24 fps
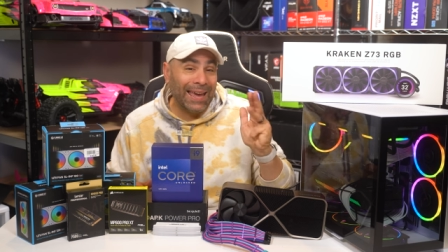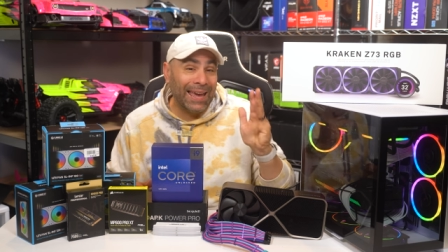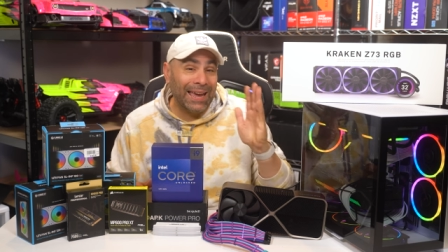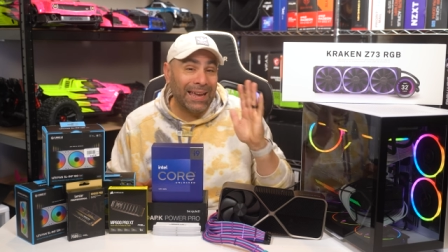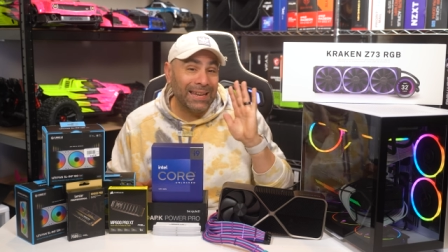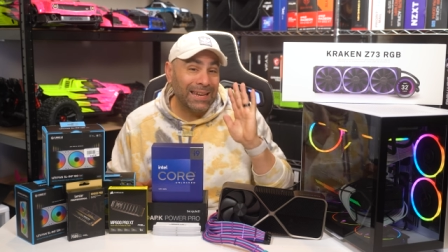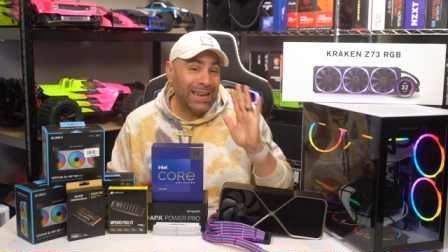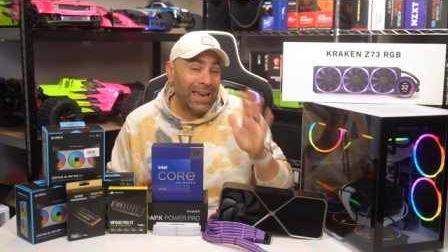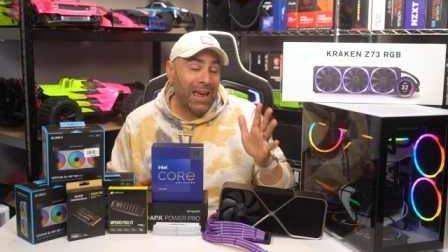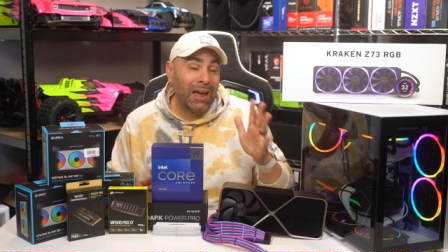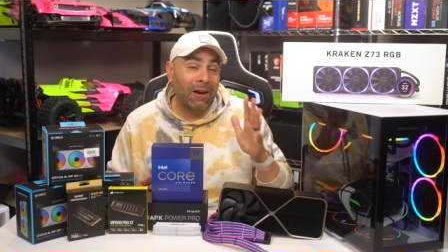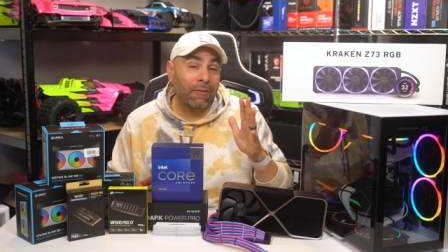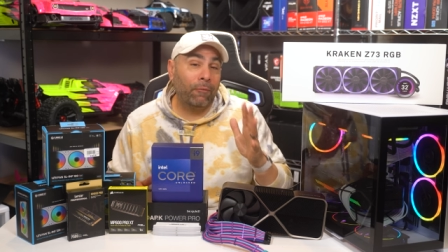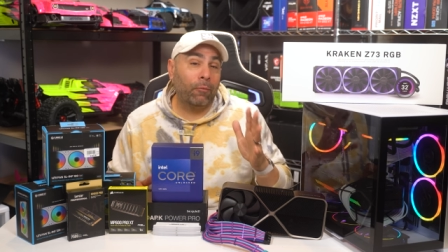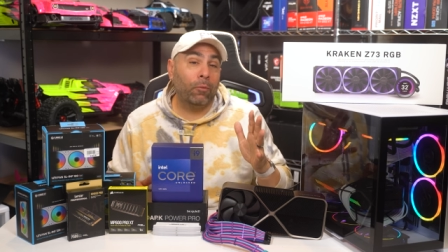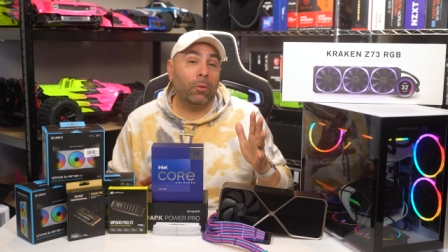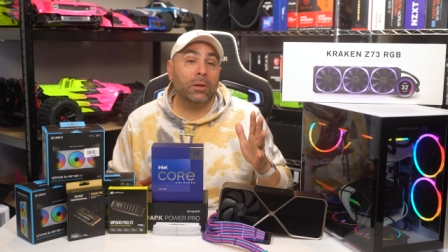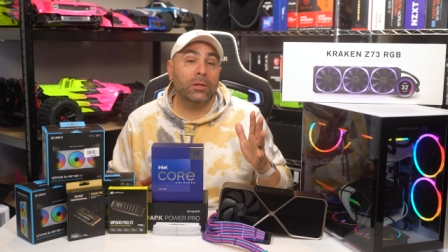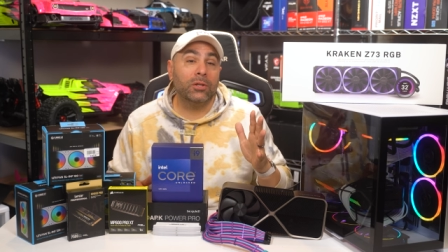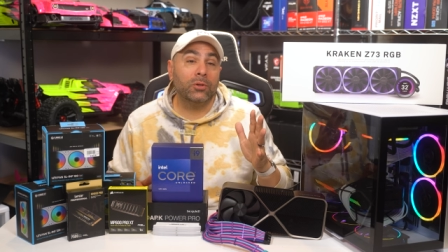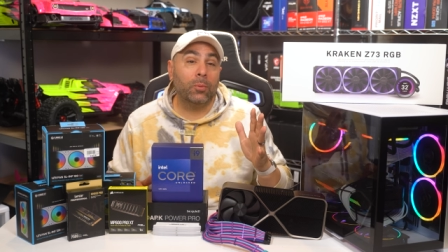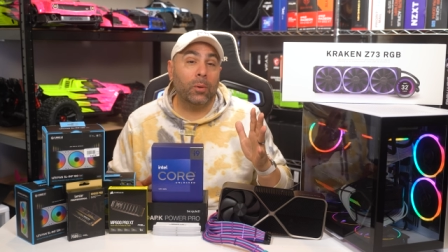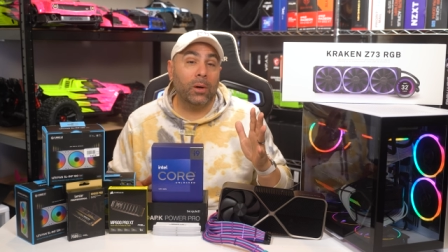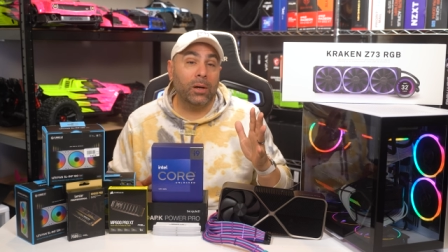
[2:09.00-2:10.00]
and
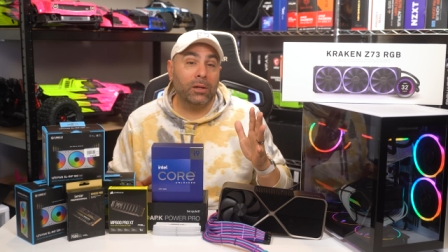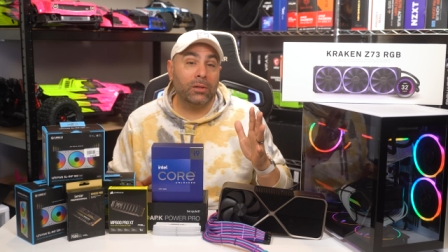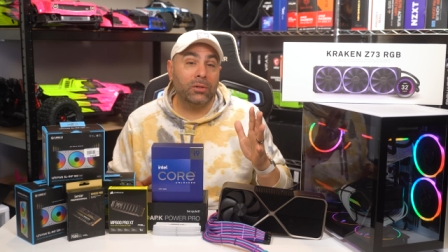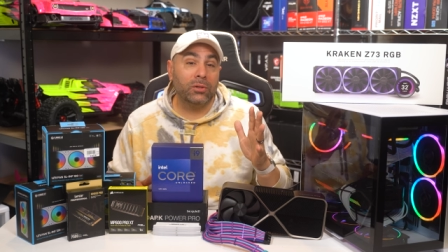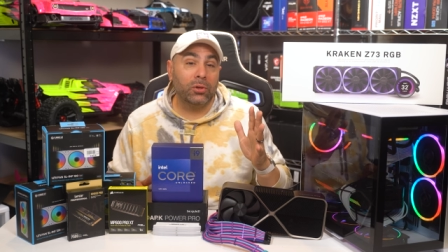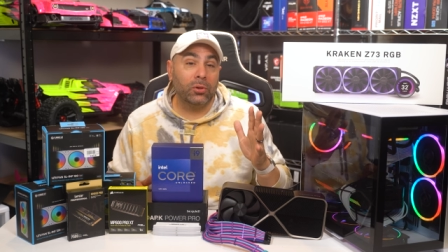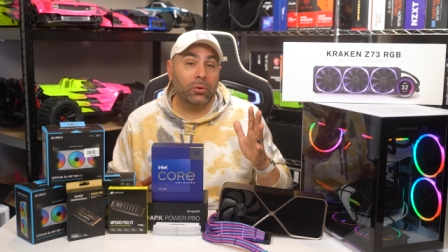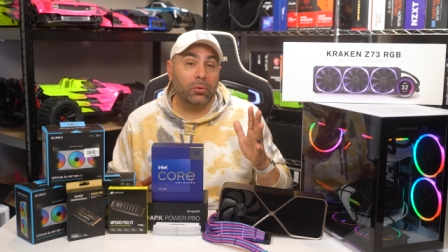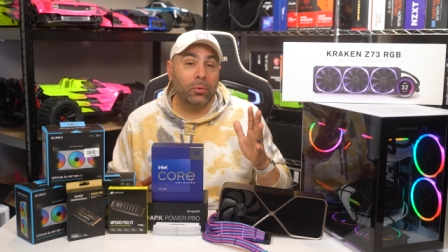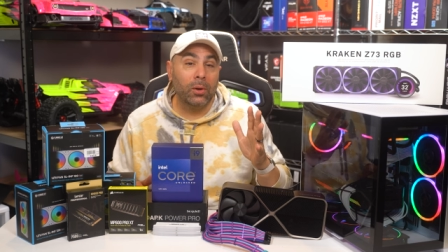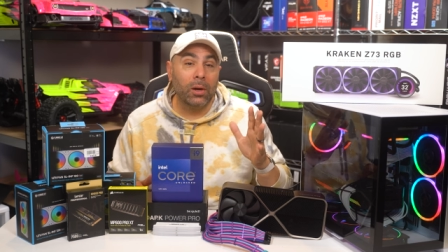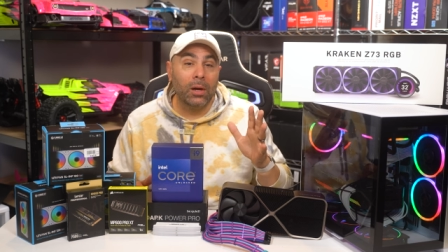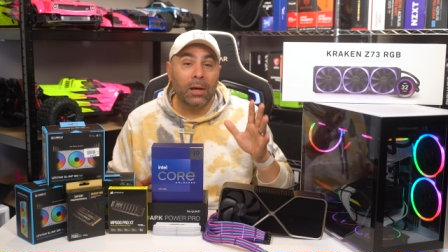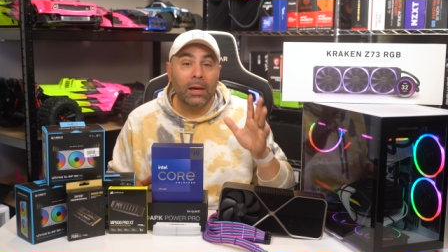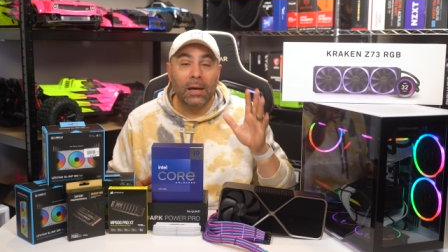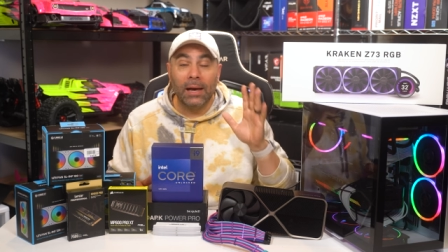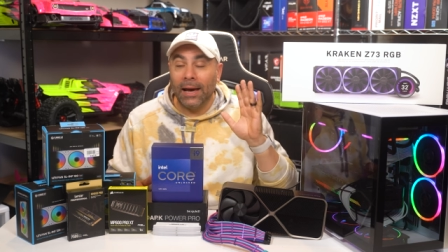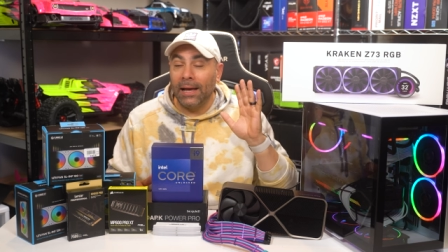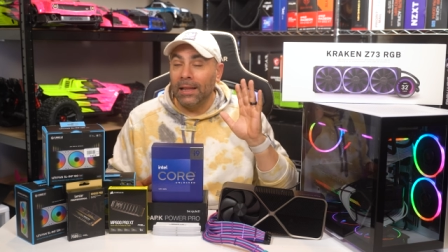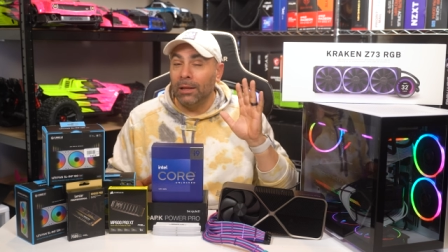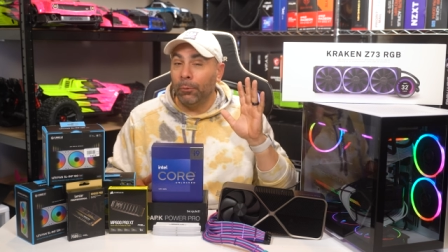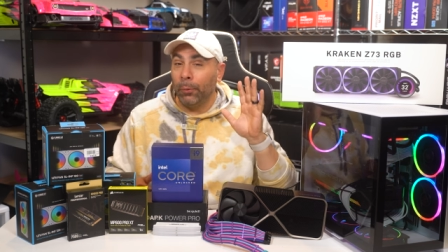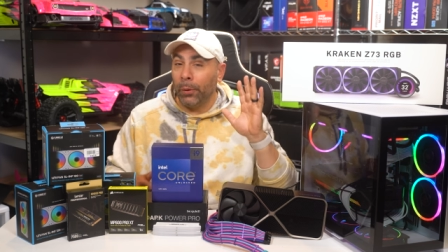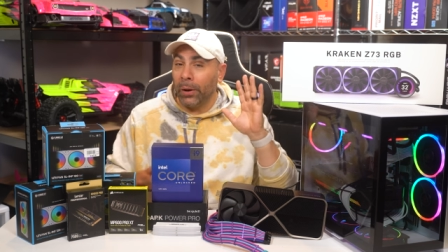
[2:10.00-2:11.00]
F122.
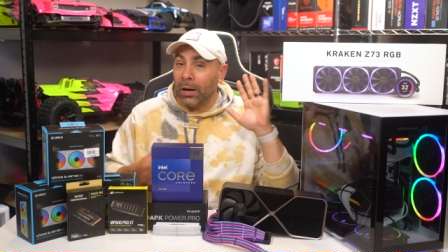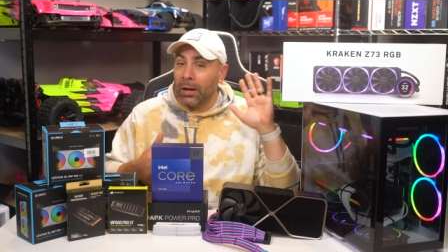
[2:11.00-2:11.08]
And then we're